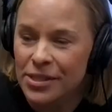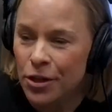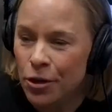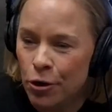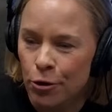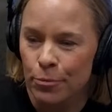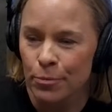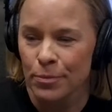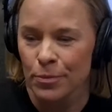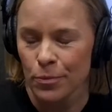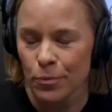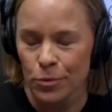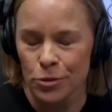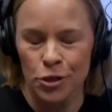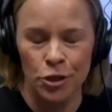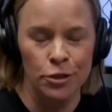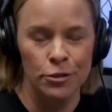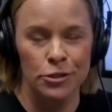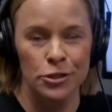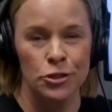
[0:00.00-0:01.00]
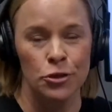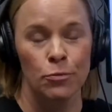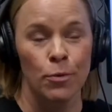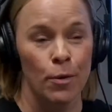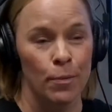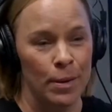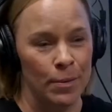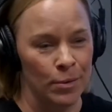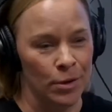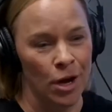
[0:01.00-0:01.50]
home turns to what
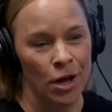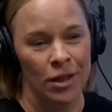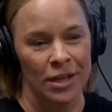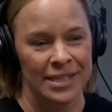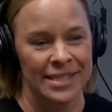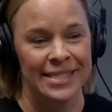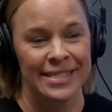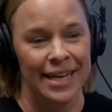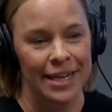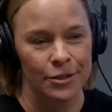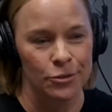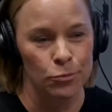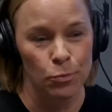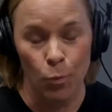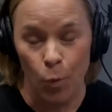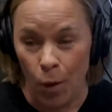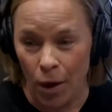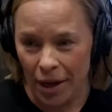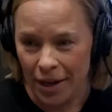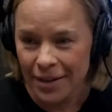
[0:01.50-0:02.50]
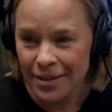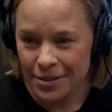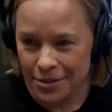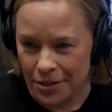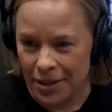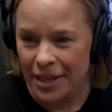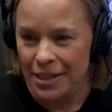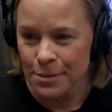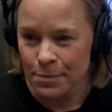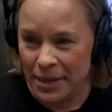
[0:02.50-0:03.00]
we would call a stage 1, so
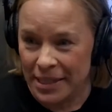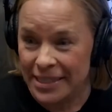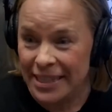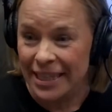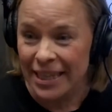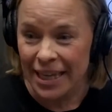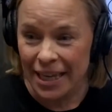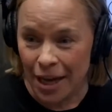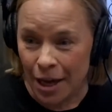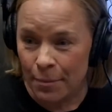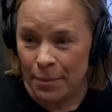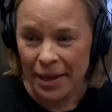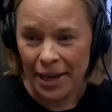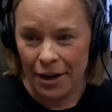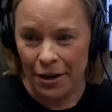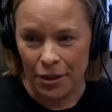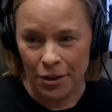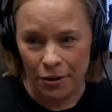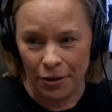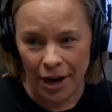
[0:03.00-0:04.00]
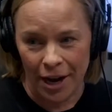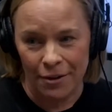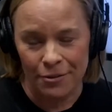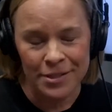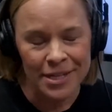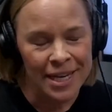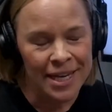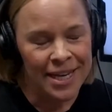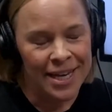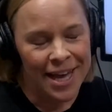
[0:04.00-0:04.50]
that's basically coming out of the ground,
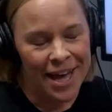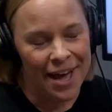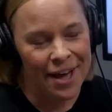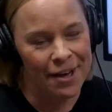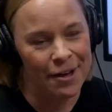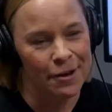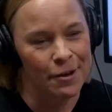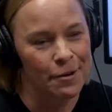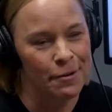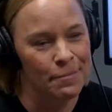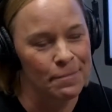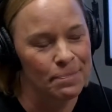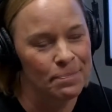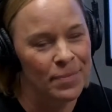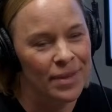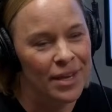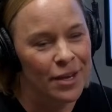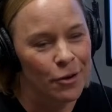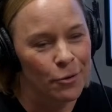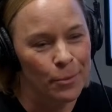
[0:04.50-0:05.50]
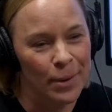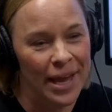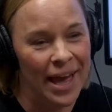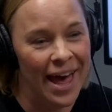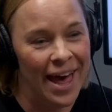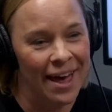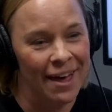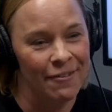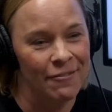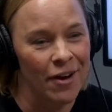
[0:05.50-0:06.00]
we
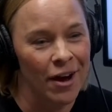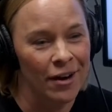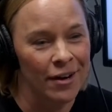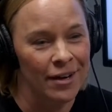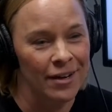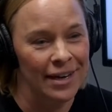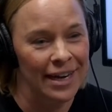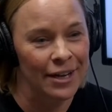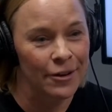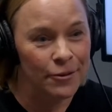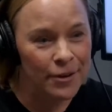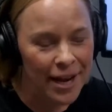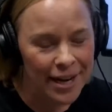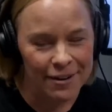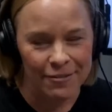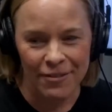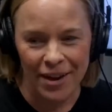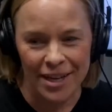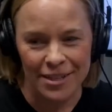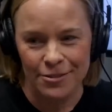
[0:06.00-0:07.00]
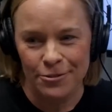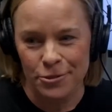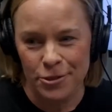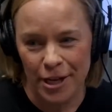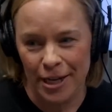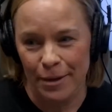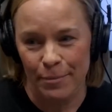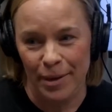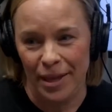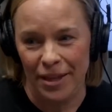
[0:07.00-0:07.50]
have our internet advisor,
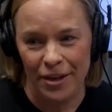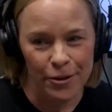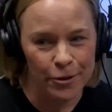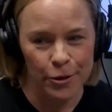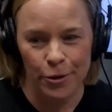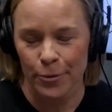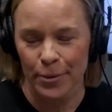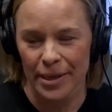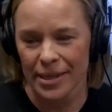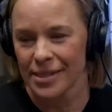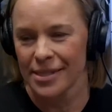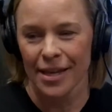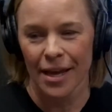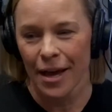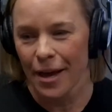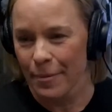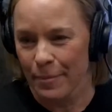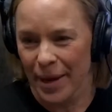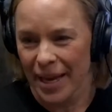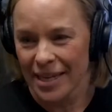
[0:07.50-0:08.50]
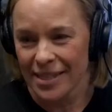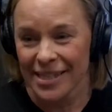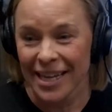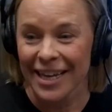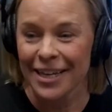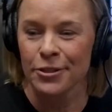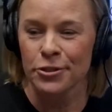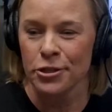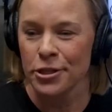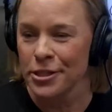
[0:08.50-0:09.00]
Jenny Miller, who is amazing.
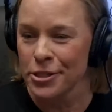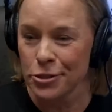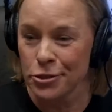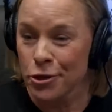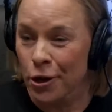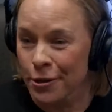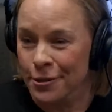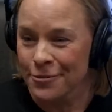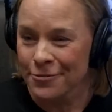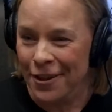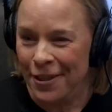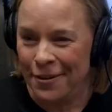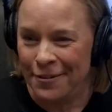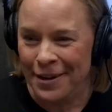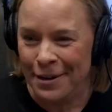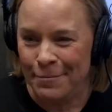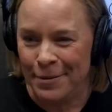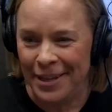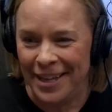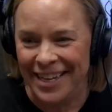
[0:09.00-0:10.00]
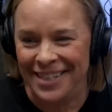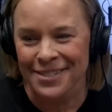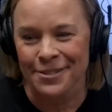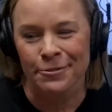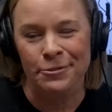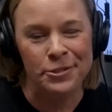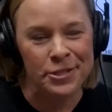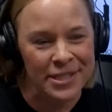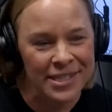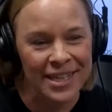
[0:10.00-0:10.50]
She's in charge of all our MLS. So
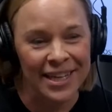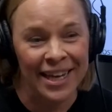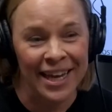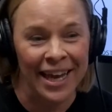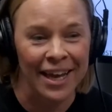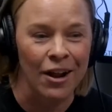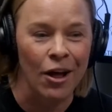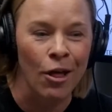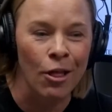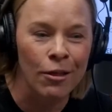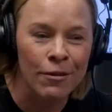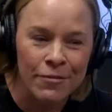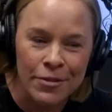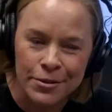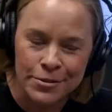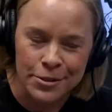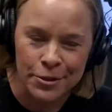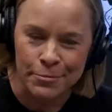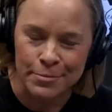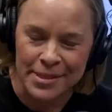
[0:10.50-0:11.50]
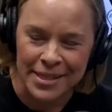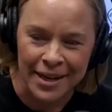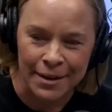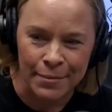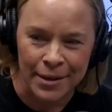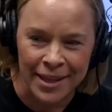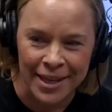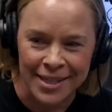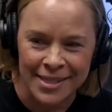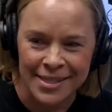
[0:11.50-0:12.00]
she's going to get all of those homes in
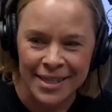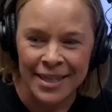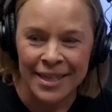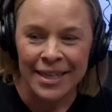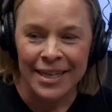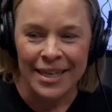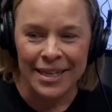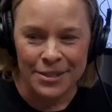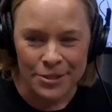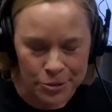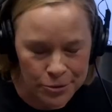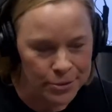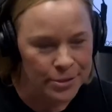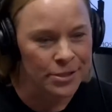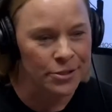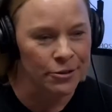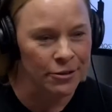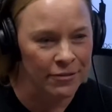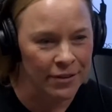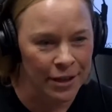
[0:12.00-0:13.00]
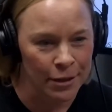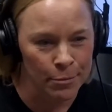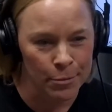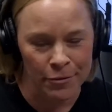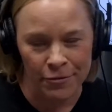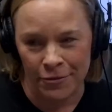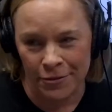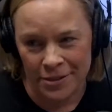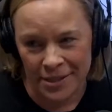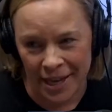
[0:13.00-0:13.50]
MLS as soon as they're available
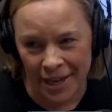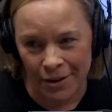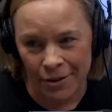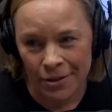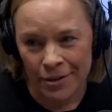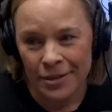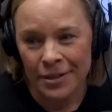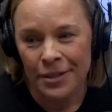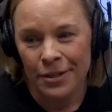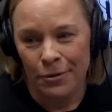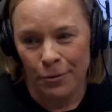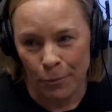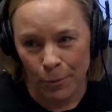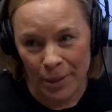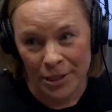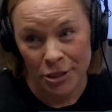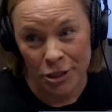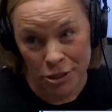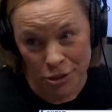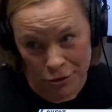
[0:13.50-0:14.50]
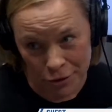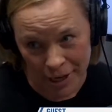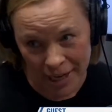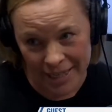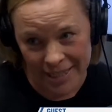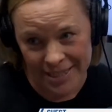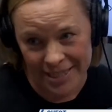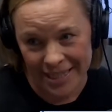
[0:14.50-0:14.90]
for sale, which is great.